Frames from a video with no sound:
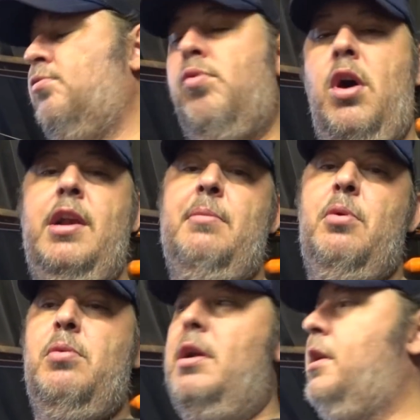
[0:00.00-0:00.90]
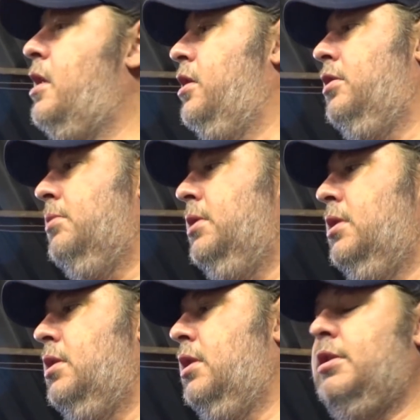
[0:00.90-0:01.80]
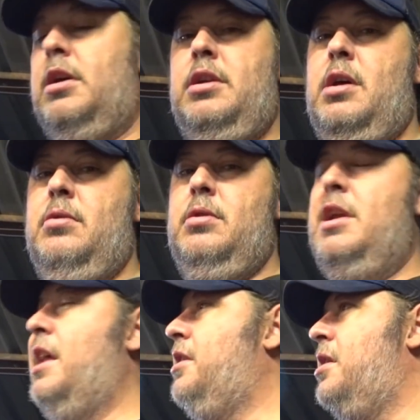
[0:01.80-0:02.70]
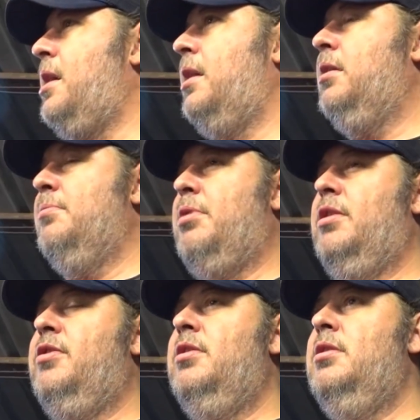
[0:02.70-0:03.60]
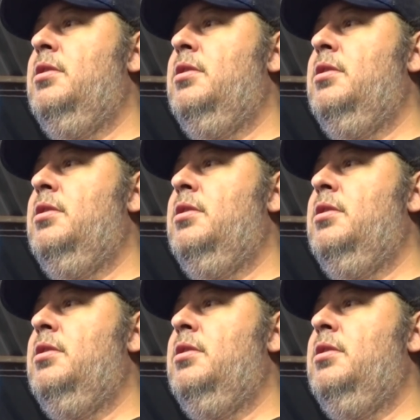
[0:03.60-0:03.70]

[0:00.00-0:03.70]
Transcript: Why number 1 doesn't do it, I don't know. It had the same compression.